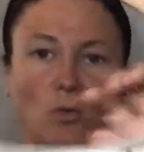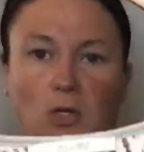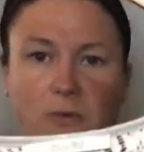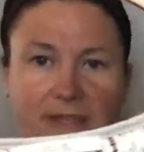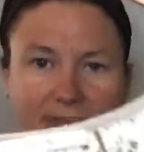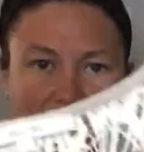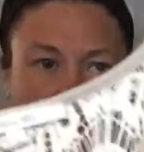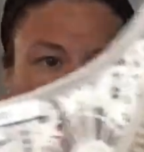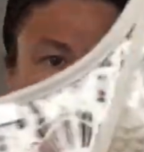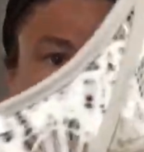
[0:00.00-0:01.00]
cool with
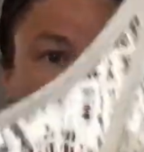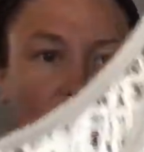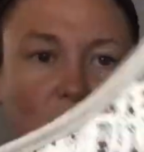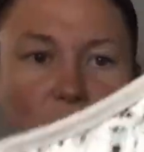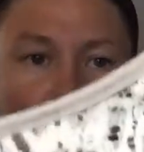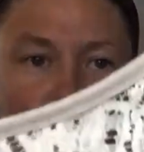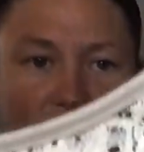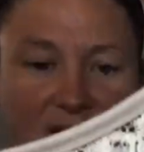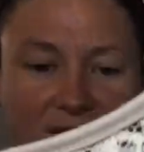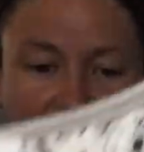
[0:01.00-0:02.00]
the crochet